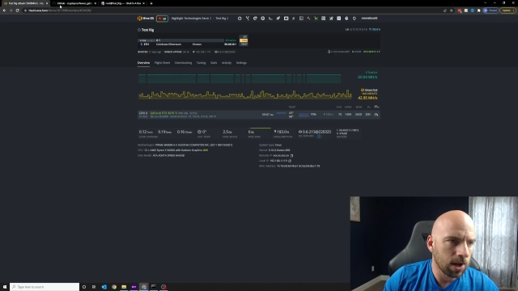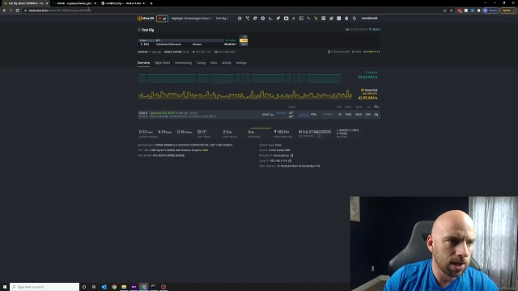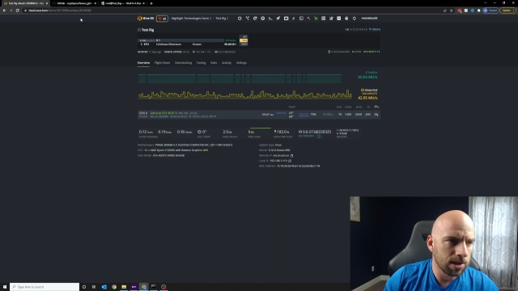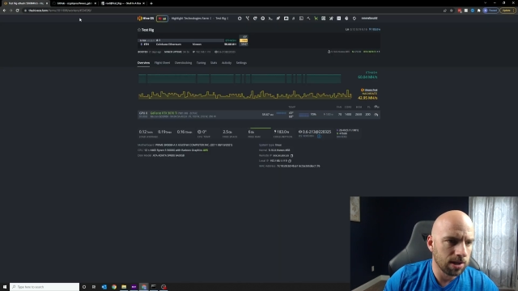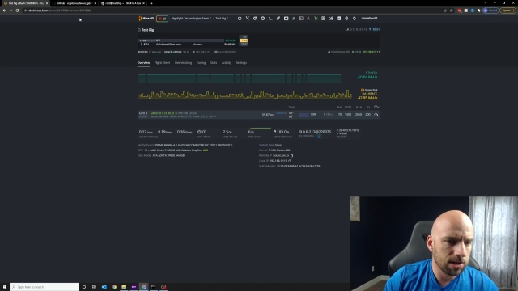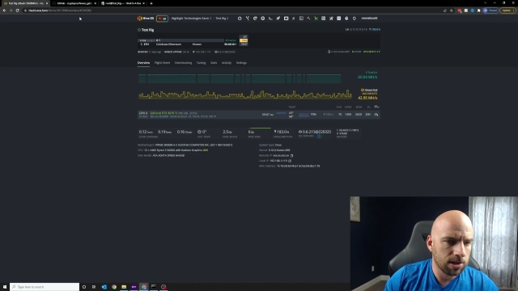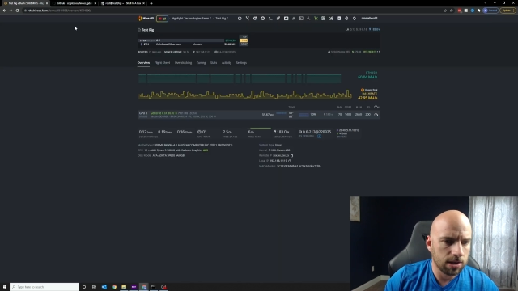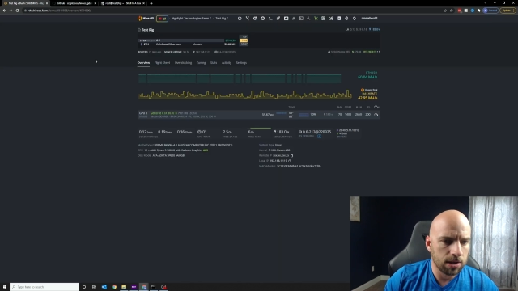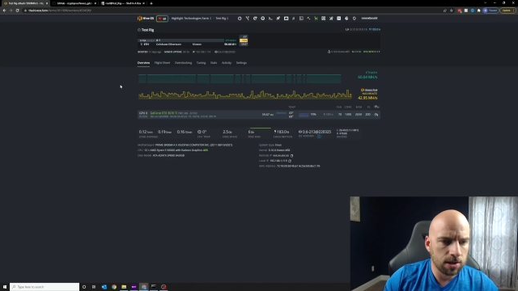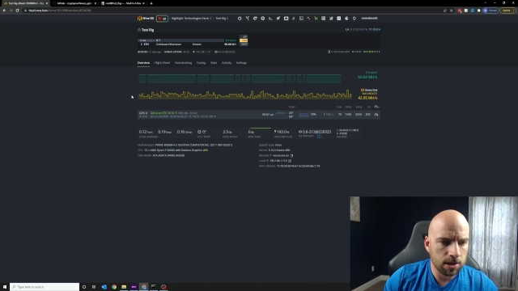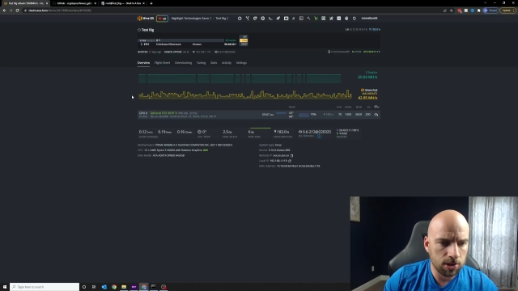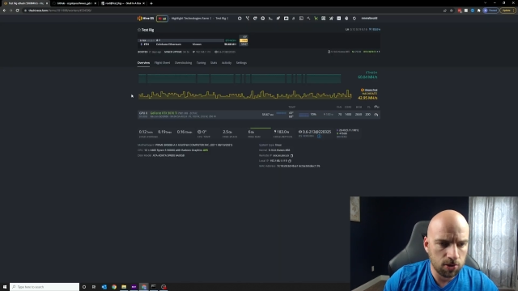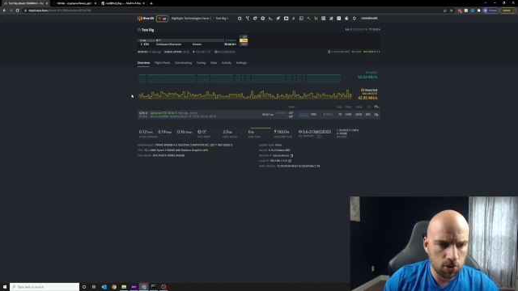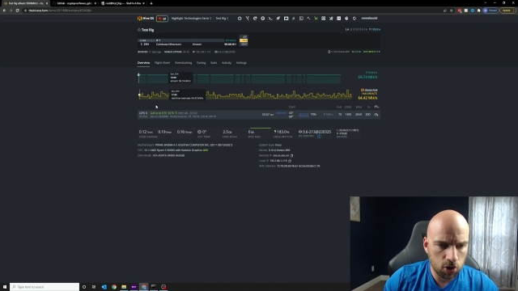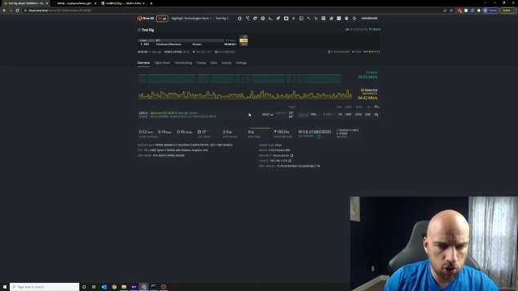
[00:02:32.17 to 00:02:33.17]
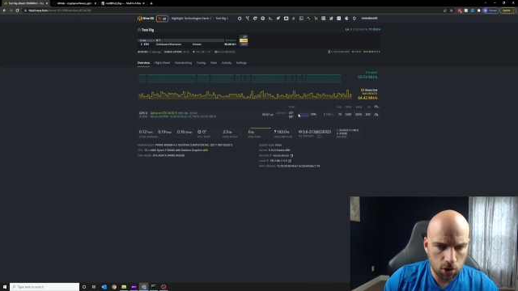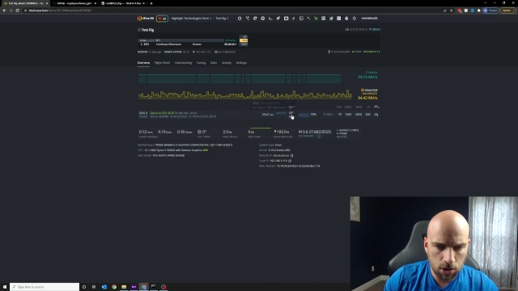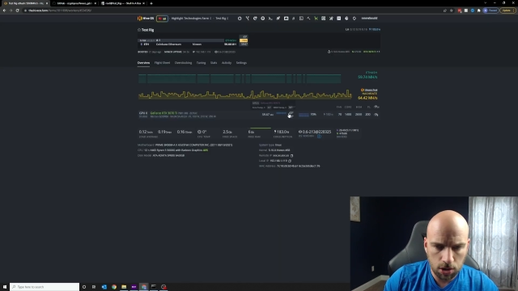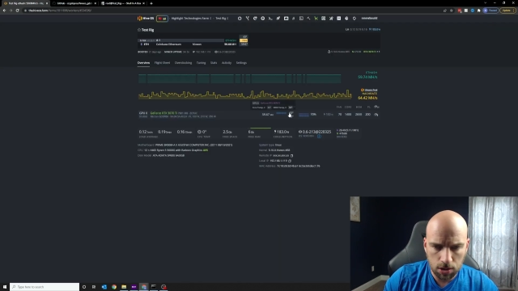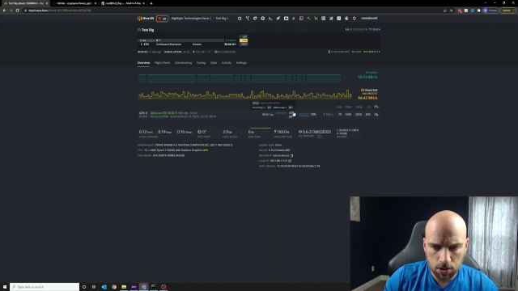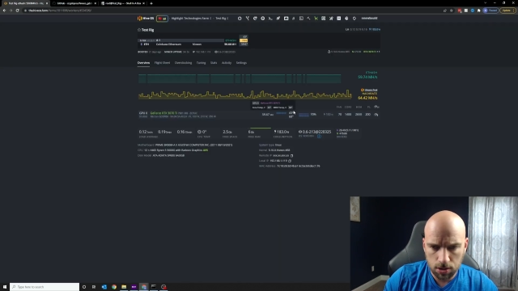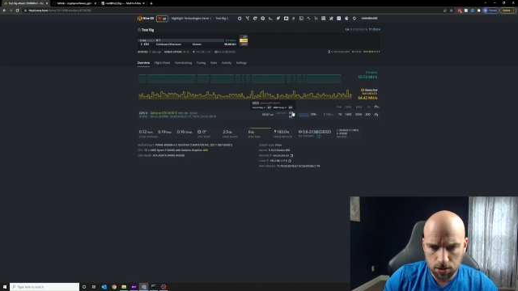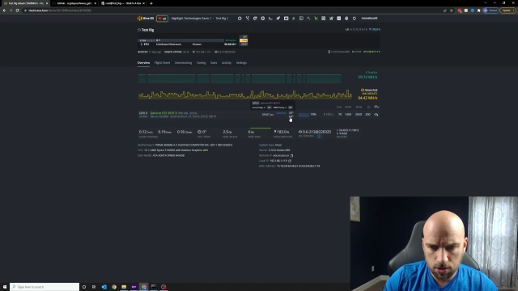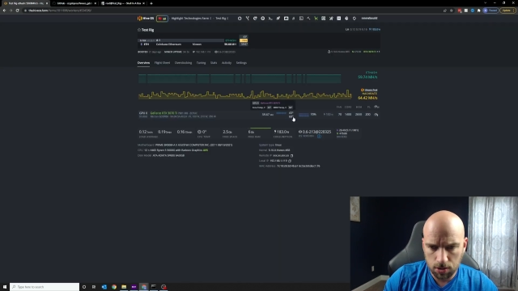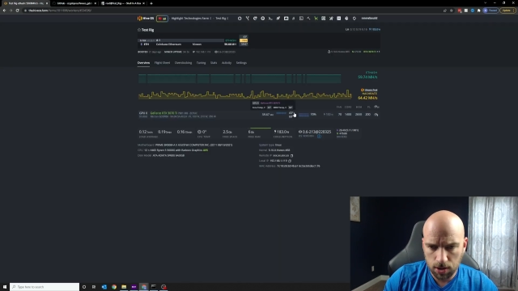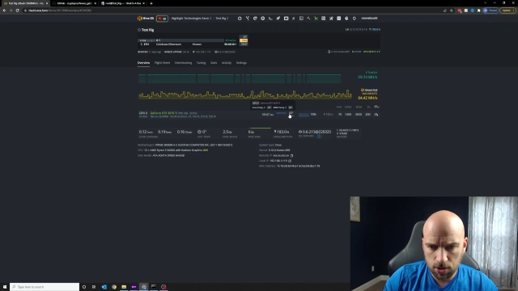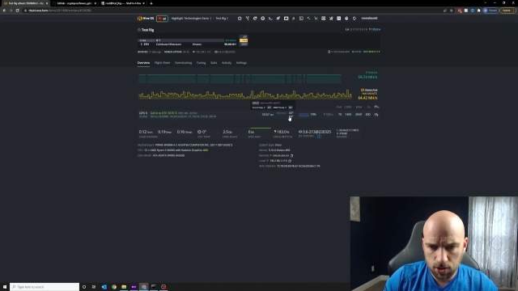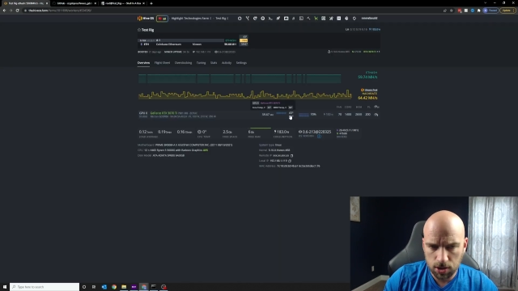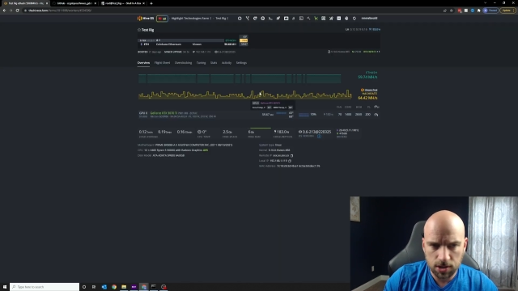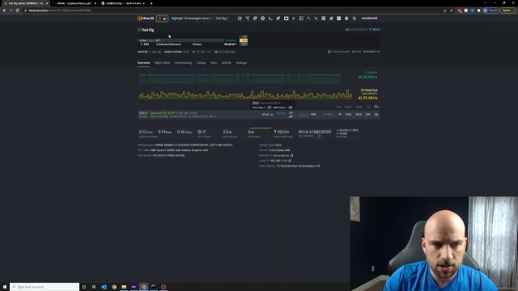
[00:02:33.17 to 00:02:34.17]
guys, let's sort of show you. So
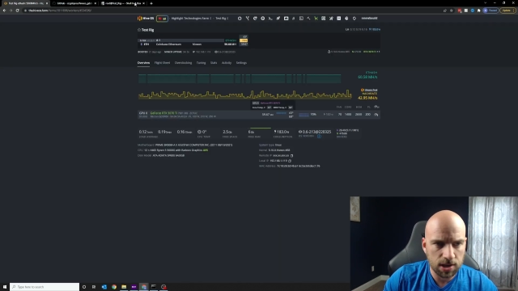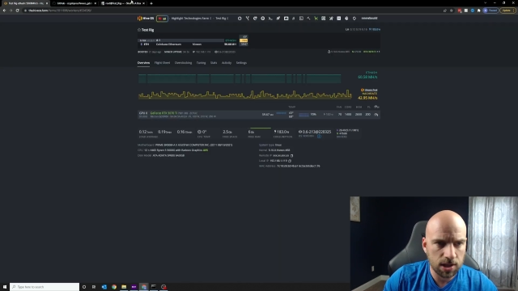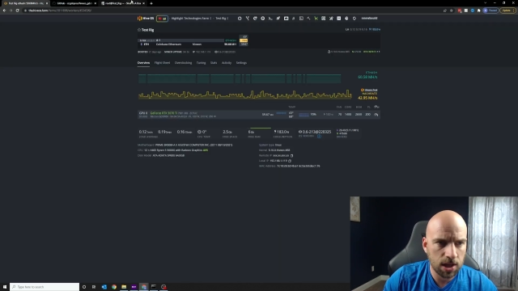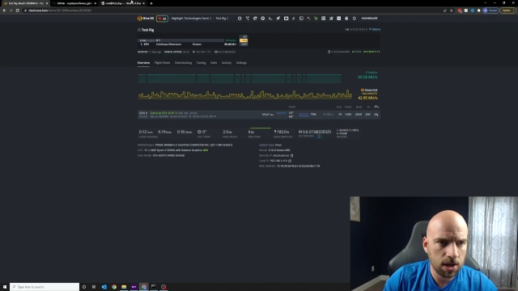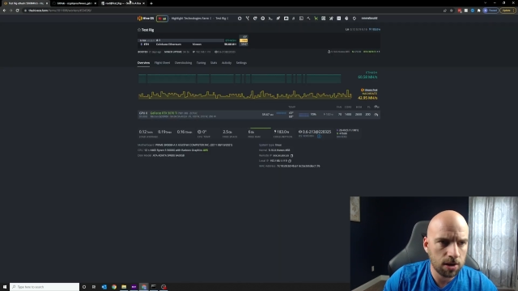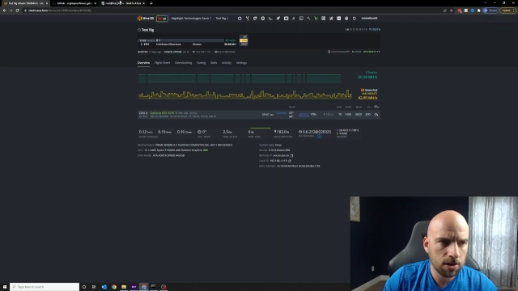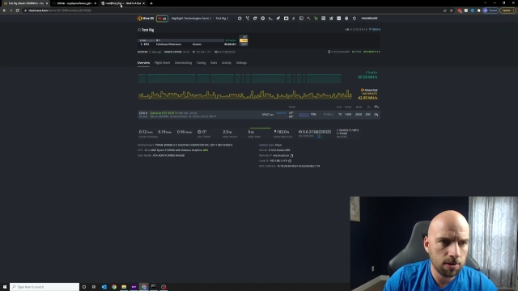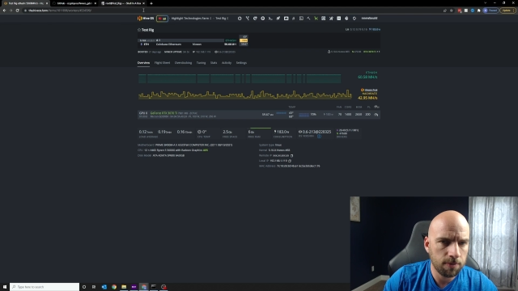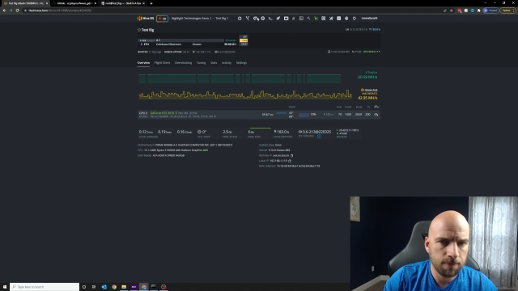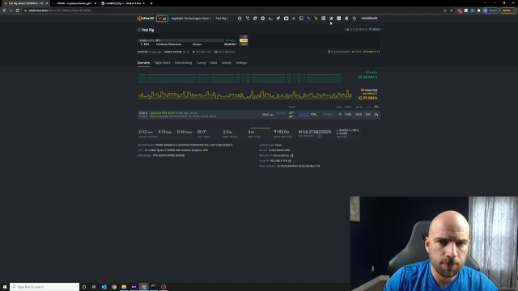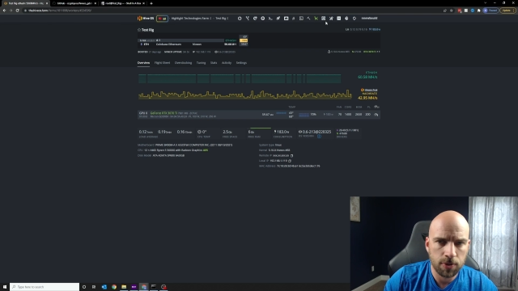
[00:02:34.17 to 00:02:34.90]
as you can see there,